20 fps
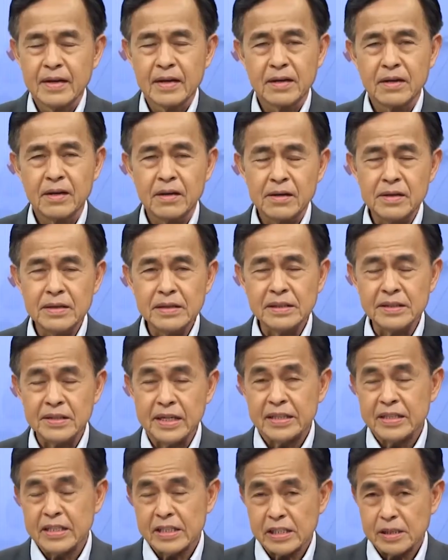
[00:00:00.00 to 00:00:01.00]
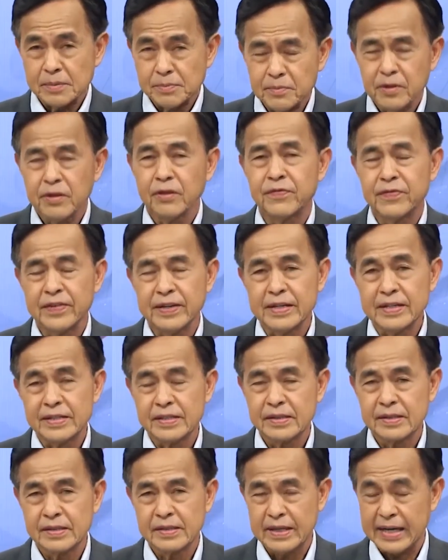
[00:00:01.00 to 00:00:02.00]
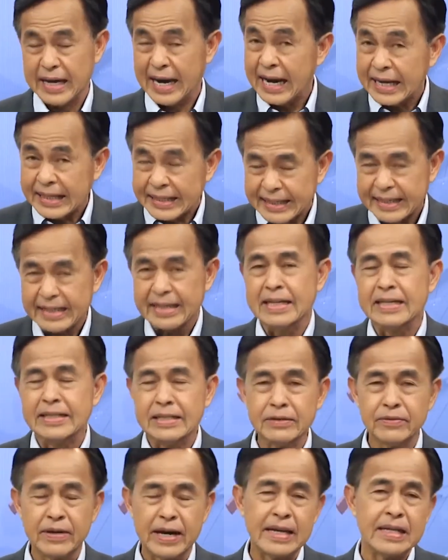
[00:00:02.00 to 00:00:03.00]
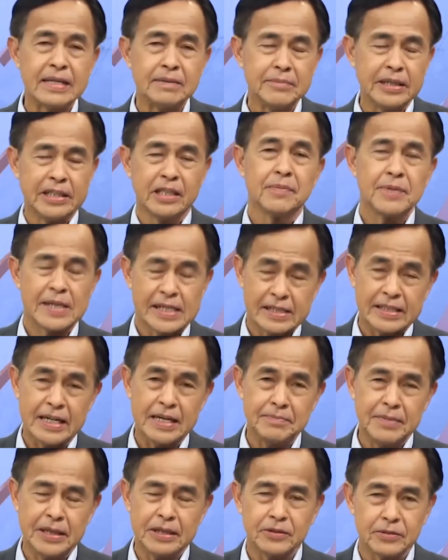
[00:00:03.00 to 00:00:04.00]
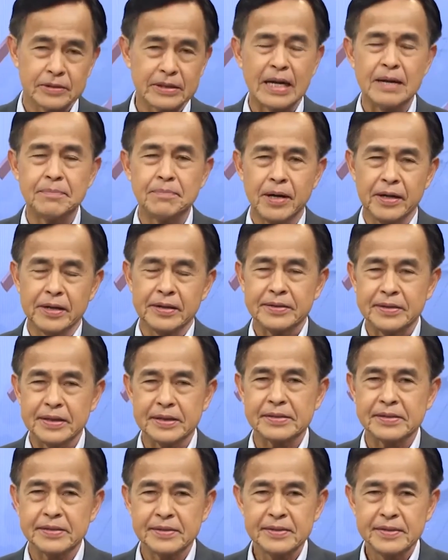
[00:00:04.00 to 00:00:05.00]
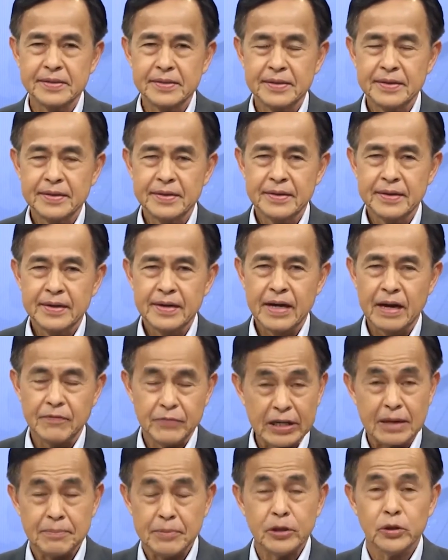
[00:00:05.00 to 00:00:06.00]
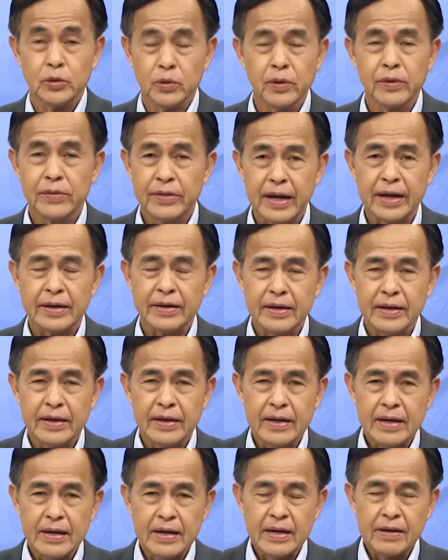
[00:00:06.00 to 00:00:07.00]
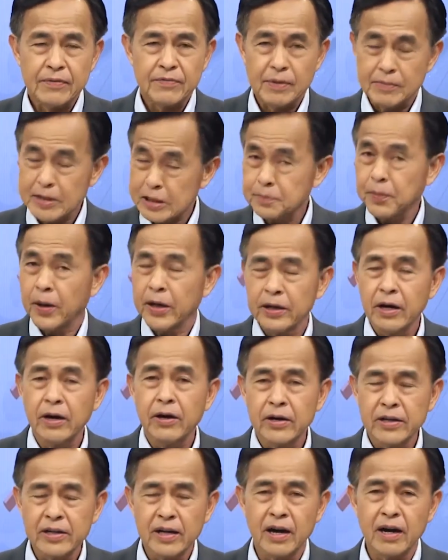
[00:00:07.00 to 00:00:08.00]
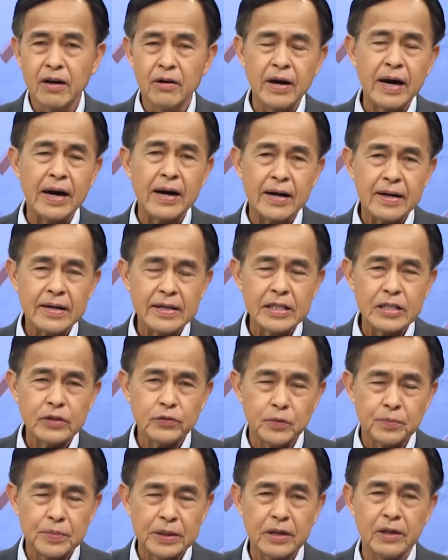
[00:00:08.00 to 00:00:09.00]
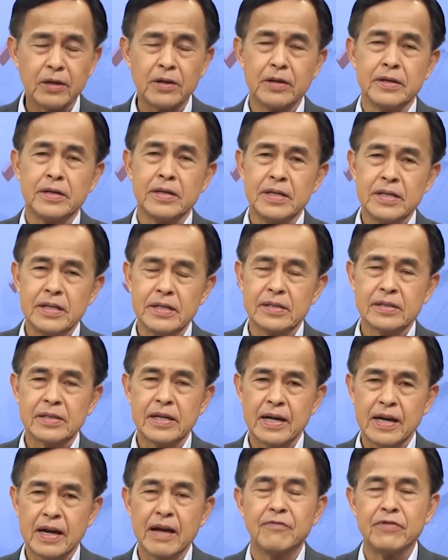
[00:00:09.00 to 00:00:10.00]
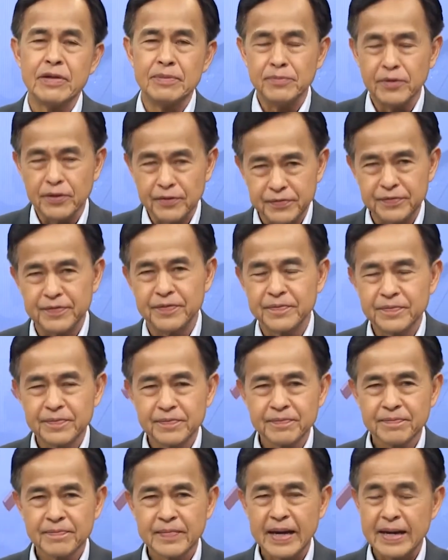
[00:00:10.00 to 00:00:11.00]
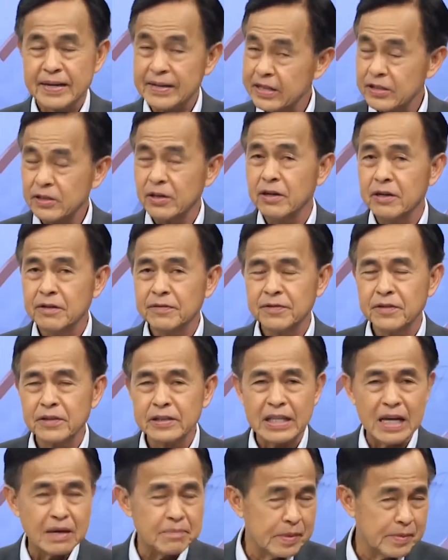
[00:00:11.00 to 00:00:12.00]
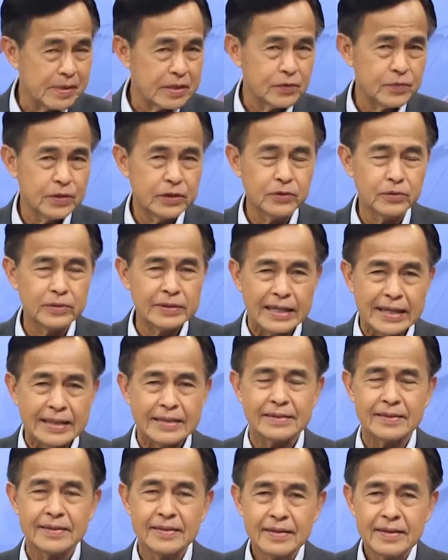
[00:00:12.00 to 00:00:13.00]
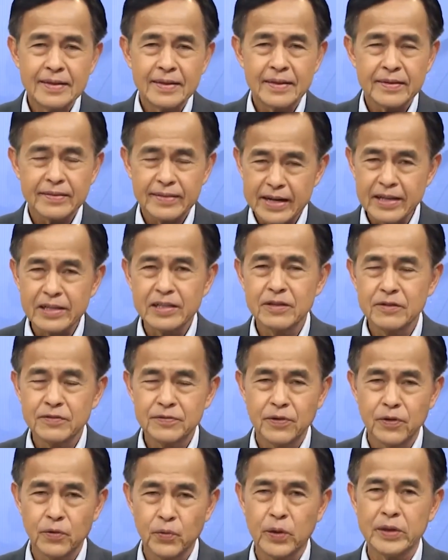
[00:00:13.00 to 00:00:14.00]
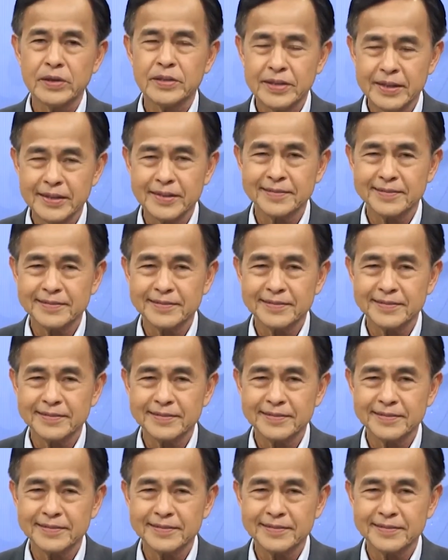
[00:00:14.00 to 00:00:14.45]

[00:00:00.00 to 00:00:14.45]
Korn's latest move is adding a new element of excitement to Thai politics. And we can be sure that from this point on, our eyes will be on his every move. And that's all for ThaiPBS World tonight. Thank you for watching.